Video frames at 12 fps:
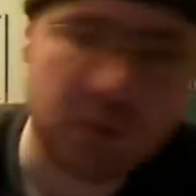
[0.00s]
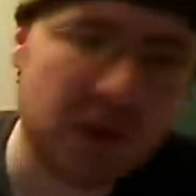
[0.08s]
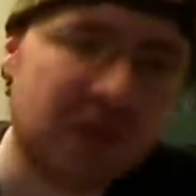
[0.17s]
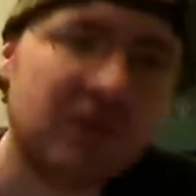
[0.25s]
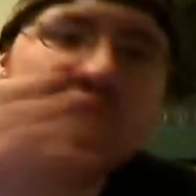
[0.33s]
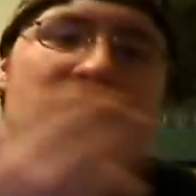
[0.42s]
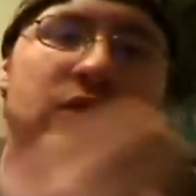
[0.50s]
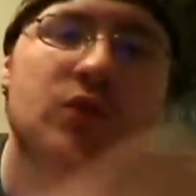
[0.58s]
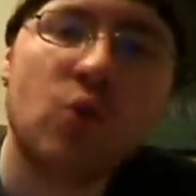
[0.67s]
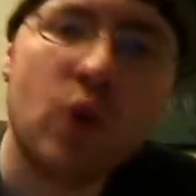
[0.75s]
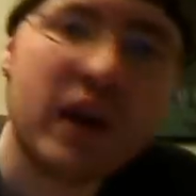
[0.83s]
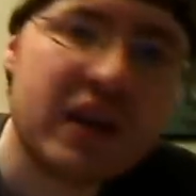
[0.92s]
Basically tells
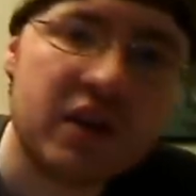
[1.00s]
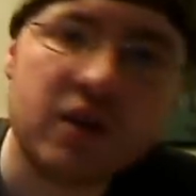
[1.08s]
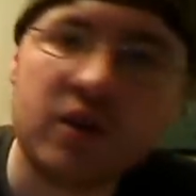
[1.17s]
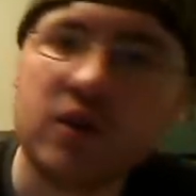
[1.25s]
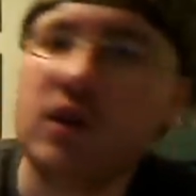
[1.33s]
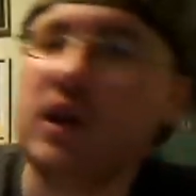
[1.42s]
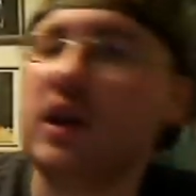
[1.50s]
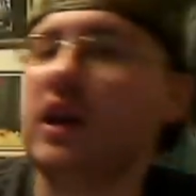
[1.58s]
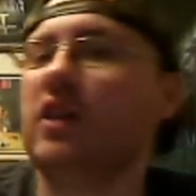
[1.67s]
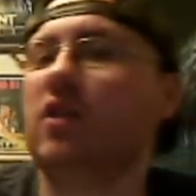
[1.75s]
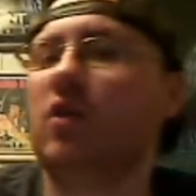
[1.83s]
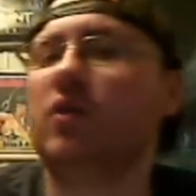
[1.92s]
him to wait here.
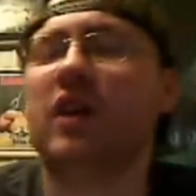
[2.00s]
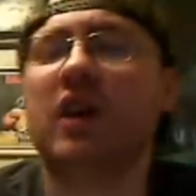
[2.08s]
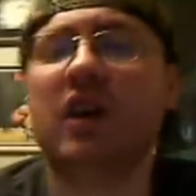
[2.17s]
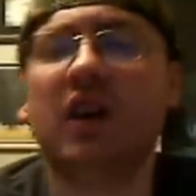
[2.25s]
He goes,